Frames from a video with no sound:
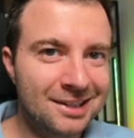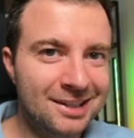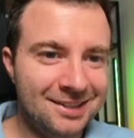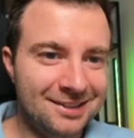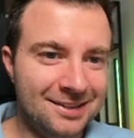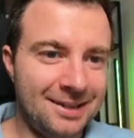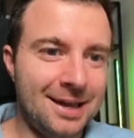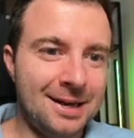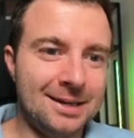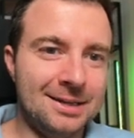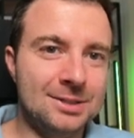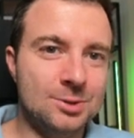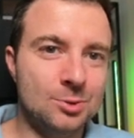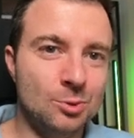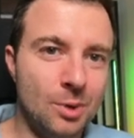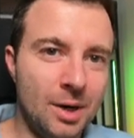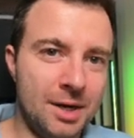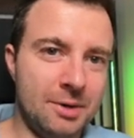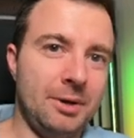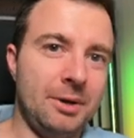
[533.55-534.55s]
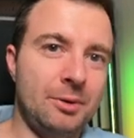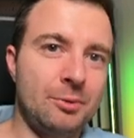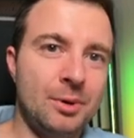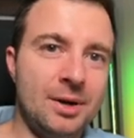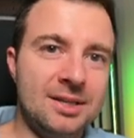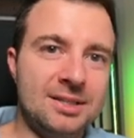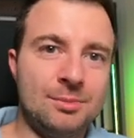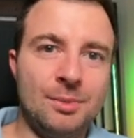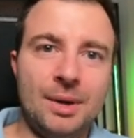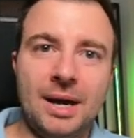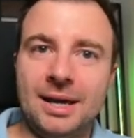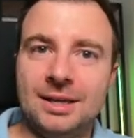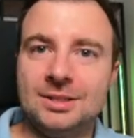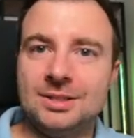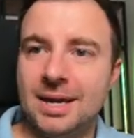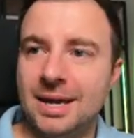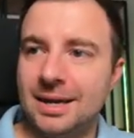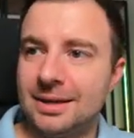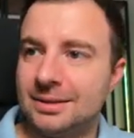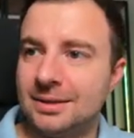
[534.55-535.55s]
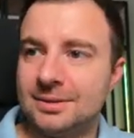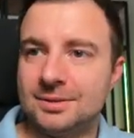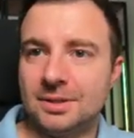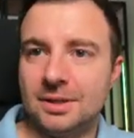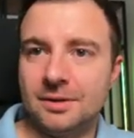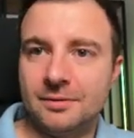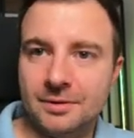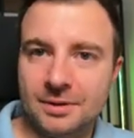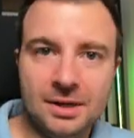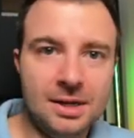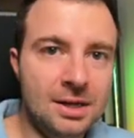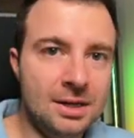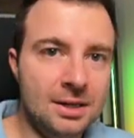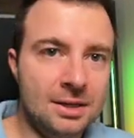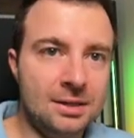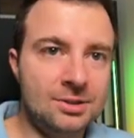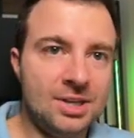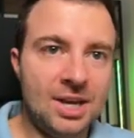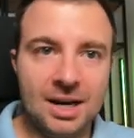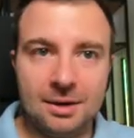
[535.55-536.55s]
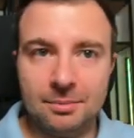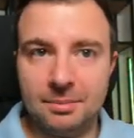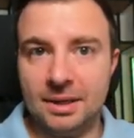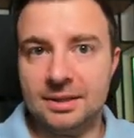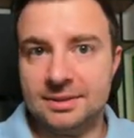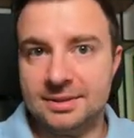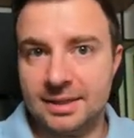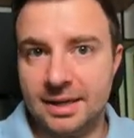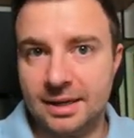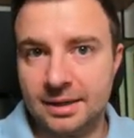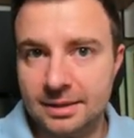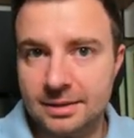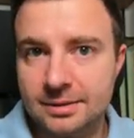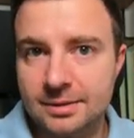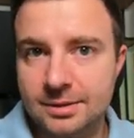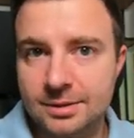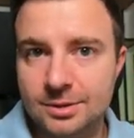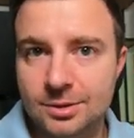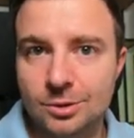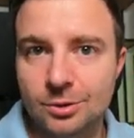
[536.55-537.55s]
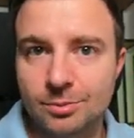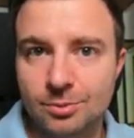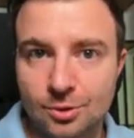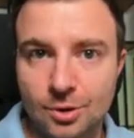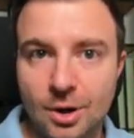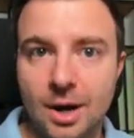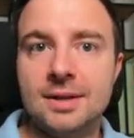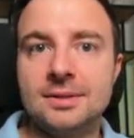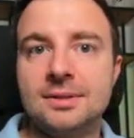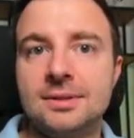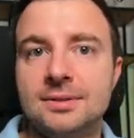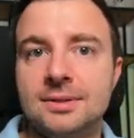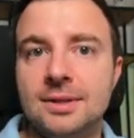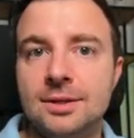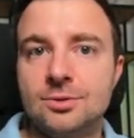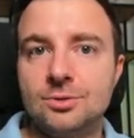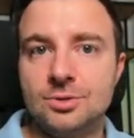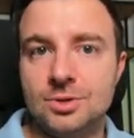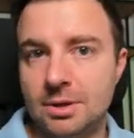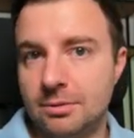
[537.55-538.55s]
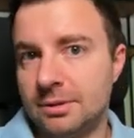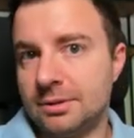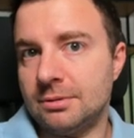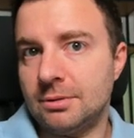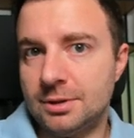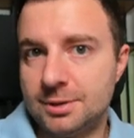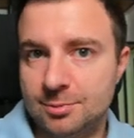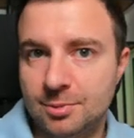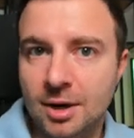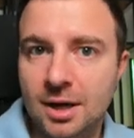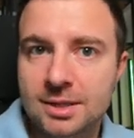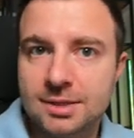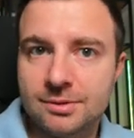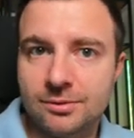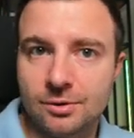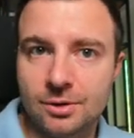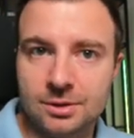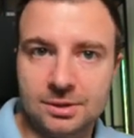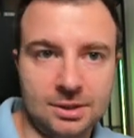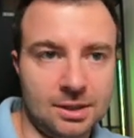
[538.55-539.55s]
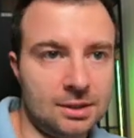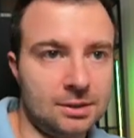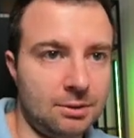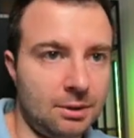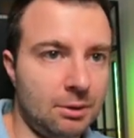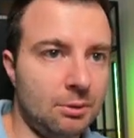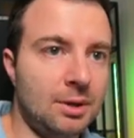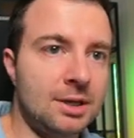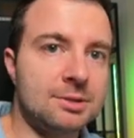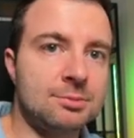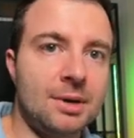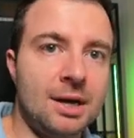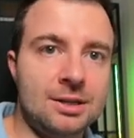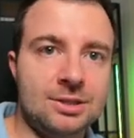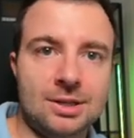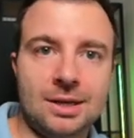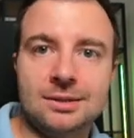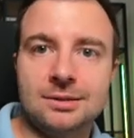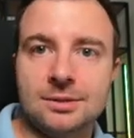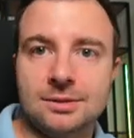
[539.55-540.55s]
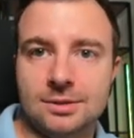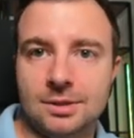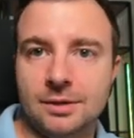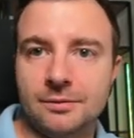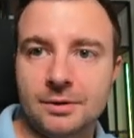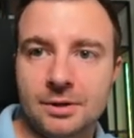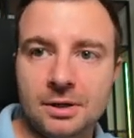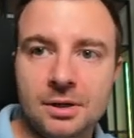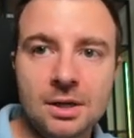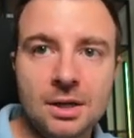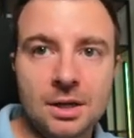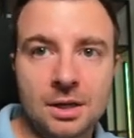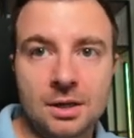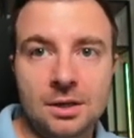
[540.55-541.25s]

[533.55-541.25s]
That is, one request might take the server 10 milliseconds to process and to generate a response for it. Another request might take the server